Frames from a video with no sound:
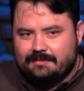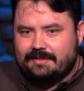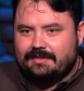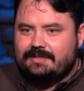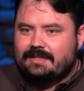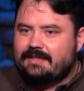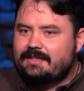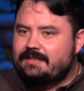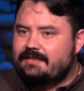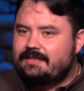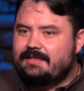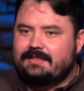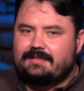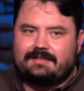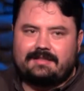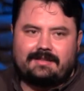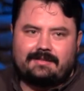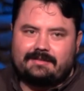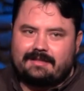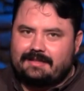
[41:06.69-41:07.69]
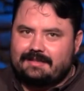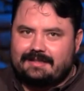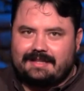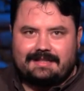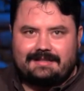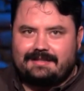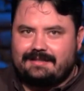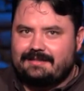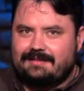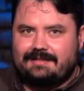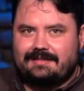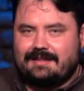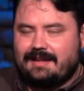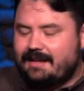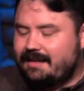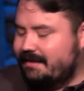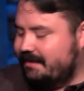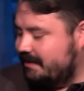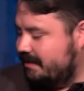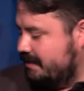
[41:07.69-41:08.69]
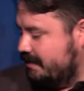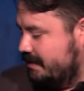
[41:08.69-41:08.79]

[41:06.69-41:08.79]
to Chuck E. Cheese, though, because that's insane.